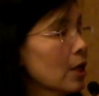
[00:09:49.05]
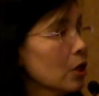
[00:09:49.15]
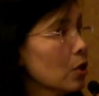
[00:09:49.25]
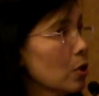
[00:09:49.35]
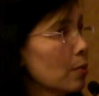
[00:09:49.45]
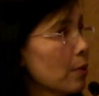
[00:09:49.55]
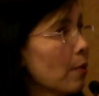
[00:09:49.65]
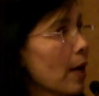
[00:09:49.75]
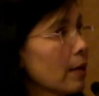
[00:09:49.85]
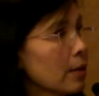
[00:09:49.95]
to
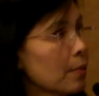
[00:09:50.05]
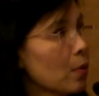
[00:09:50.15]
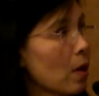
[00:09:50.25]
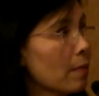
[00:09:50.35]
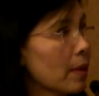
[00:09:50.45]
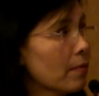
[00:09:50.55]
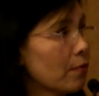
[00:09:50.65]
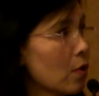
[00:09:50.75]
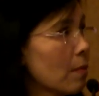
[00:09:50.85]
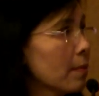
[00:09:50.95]
prevent the problem
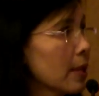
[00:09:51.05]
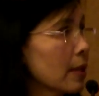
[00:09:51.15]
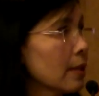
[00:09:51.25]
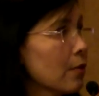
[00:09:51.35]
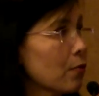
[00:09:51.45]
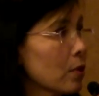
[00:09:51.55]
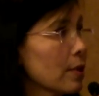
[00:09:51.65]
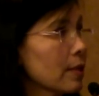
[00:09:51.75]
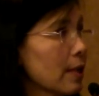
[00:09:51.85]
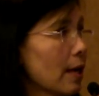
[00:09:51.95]
from getting
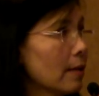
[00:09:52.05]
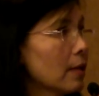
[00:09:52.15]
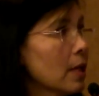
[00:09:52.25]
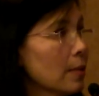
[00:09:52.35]
worse and